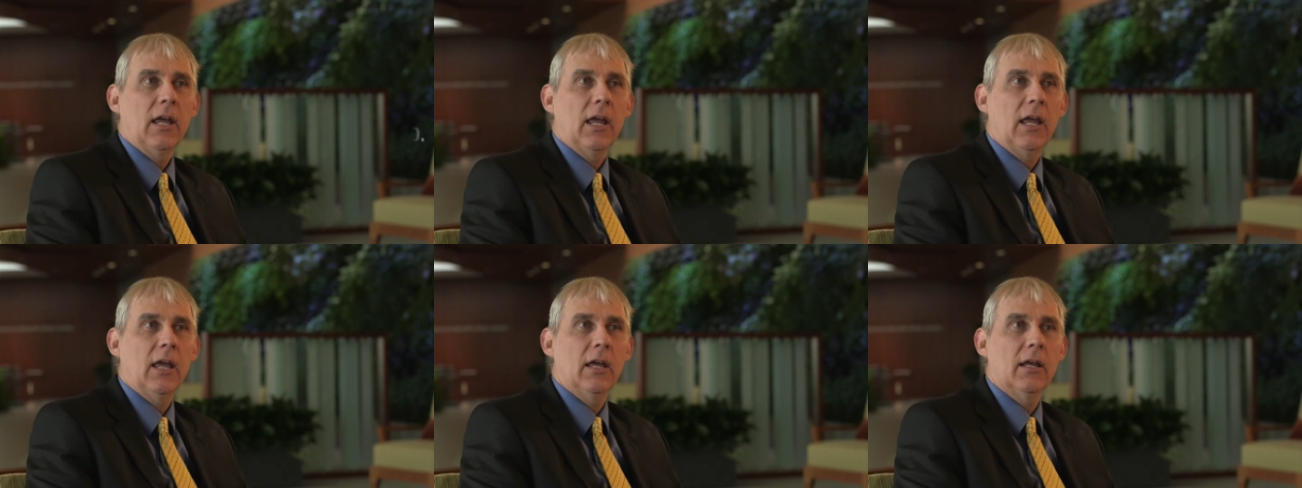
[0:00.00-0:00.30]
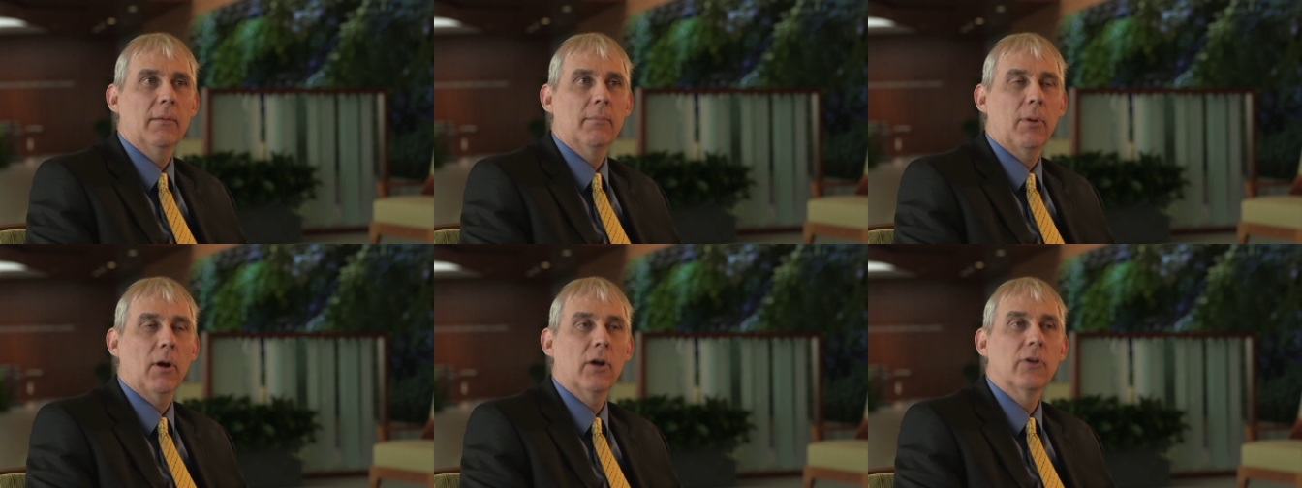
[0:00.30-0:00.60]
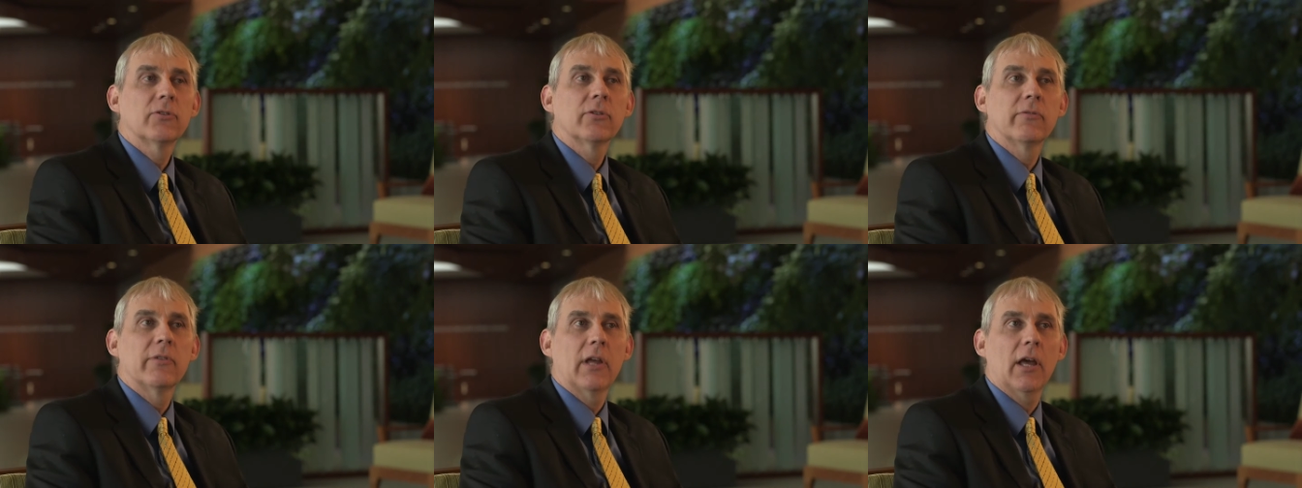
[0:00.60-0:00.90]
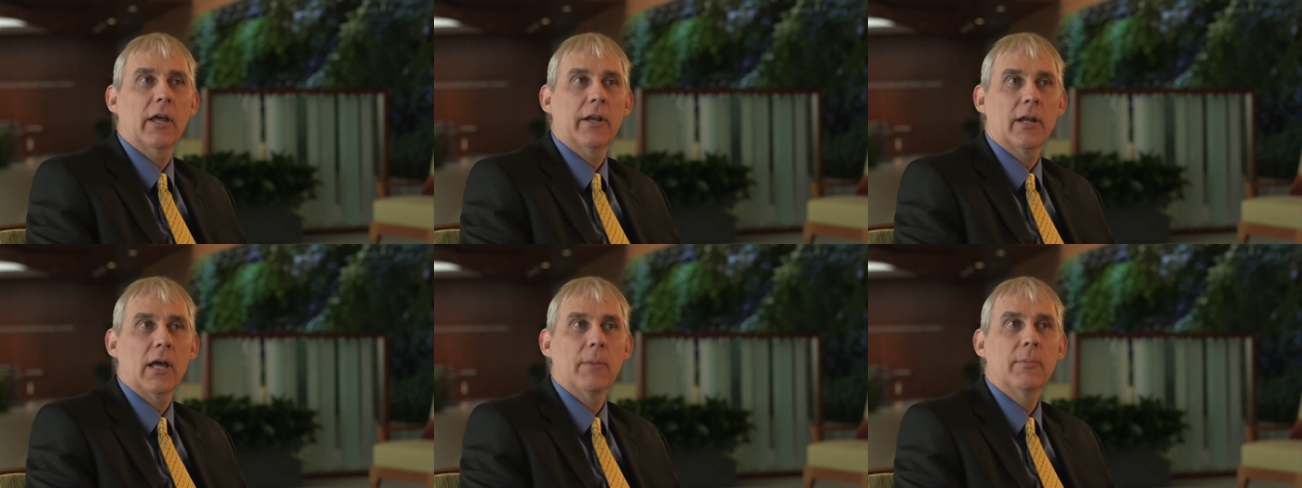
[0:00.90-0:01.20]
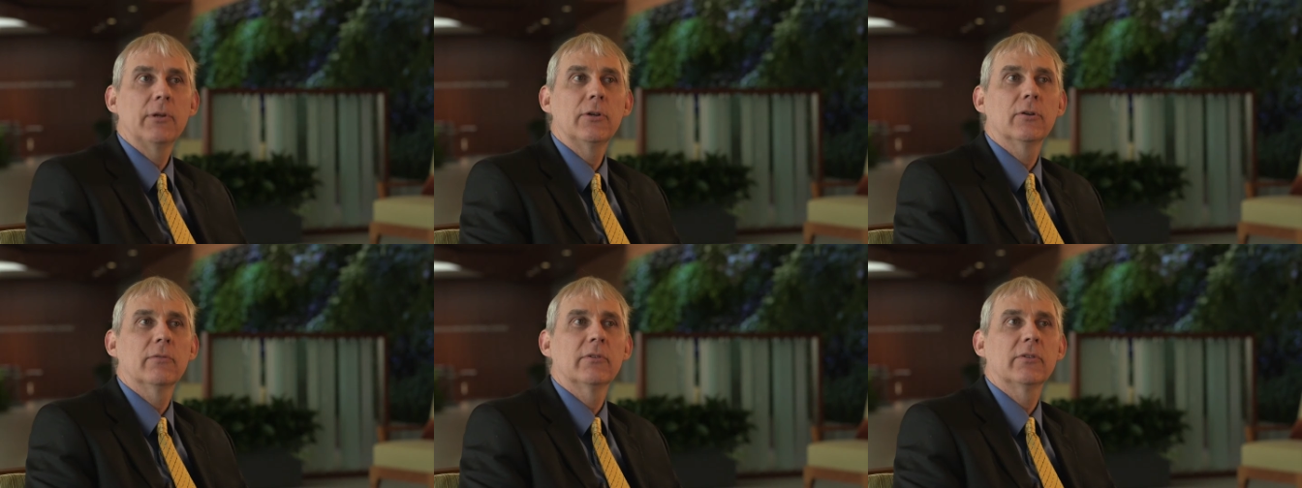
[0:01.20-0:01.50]
and parts of the
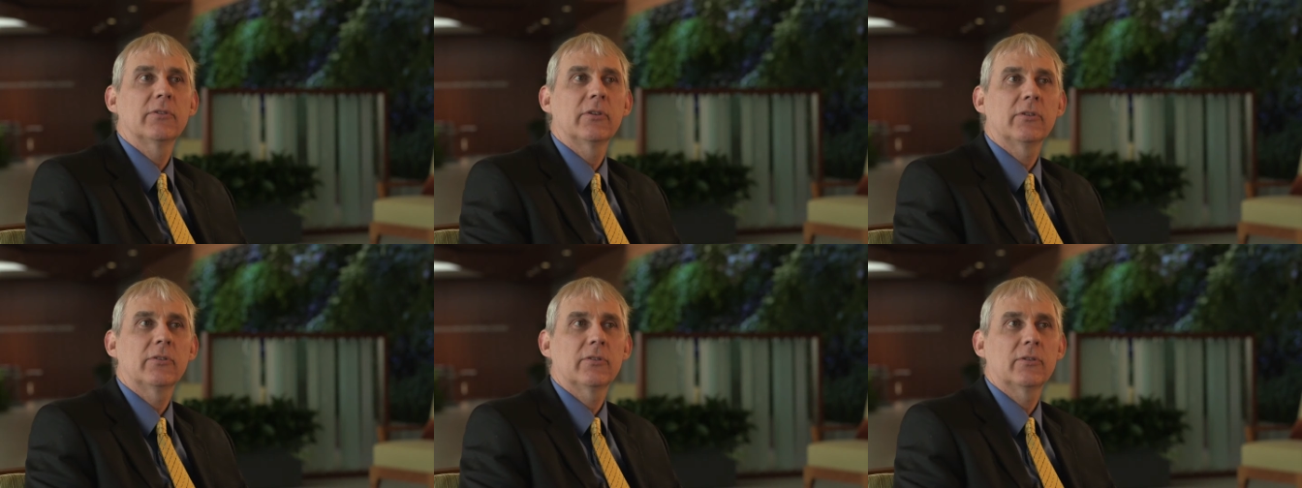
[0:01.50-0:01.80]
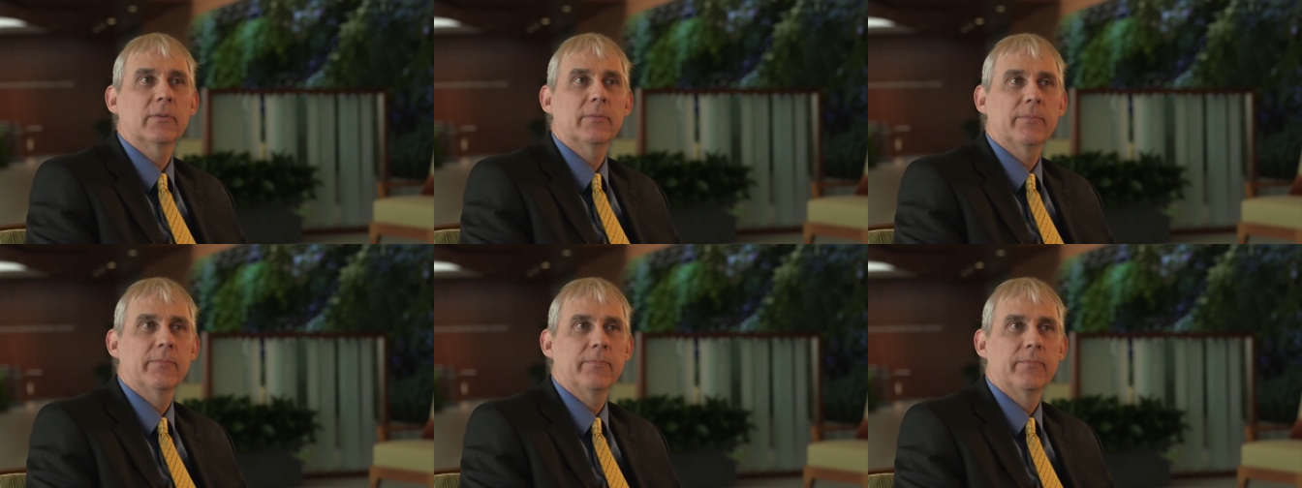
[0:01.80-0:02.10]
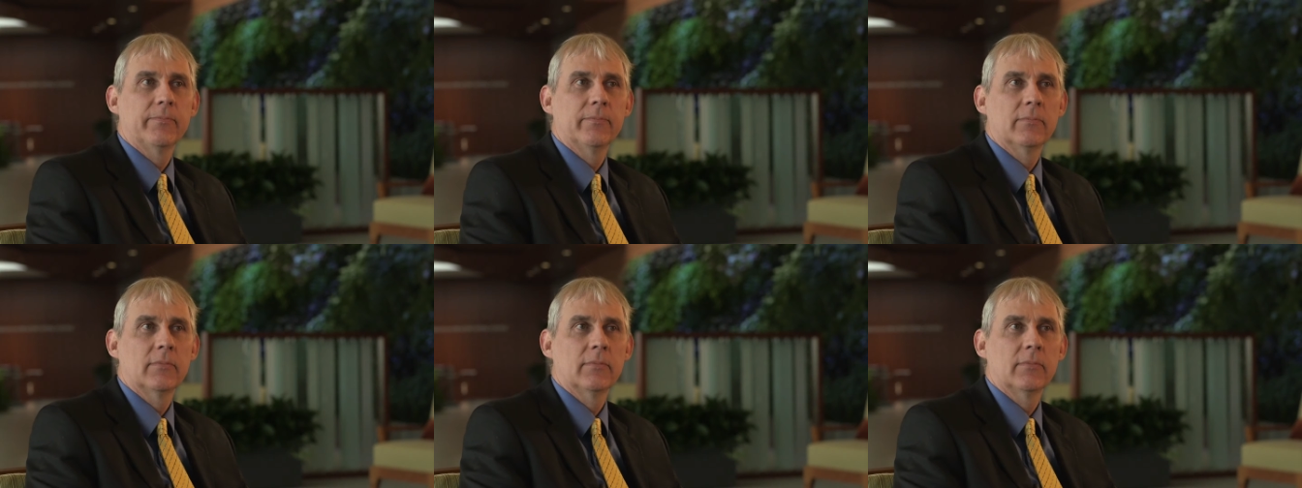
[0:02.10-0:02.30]
autonomic nervous system.